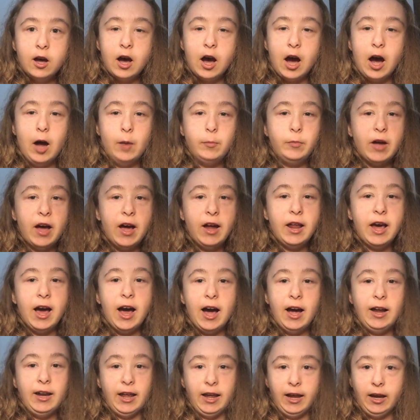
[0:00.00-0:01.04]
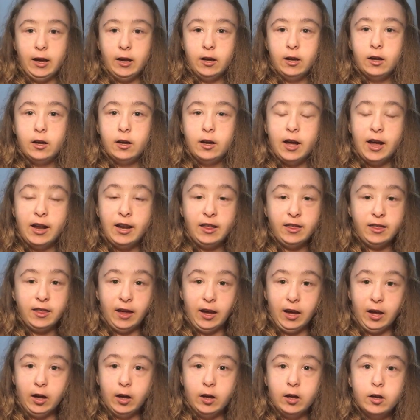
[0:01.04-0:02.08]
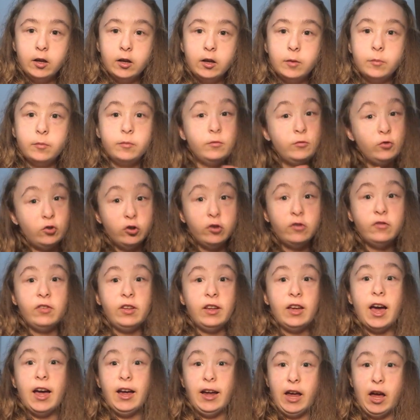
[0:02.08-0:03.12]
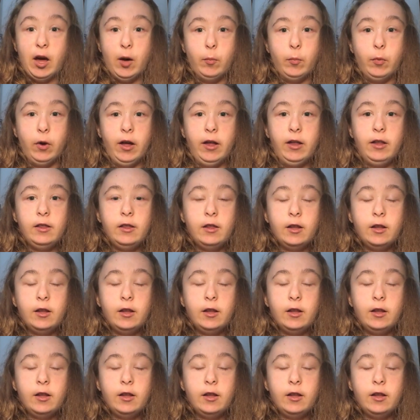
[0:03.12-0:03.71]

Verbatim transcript: I'm not hiding anything truthfully I am but